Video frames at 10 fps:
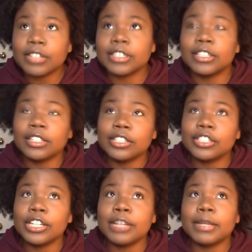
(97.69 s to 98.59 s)
I was a little
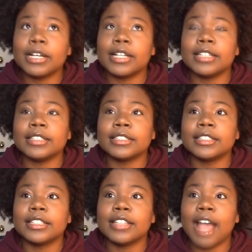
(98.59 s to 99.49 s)
concerned because
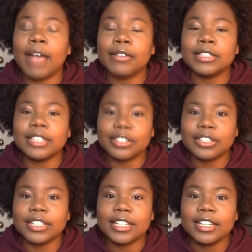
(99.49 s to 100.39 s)
I was
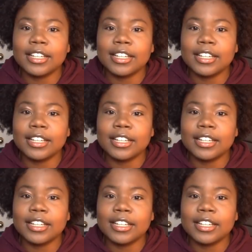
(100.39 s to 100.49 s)
literally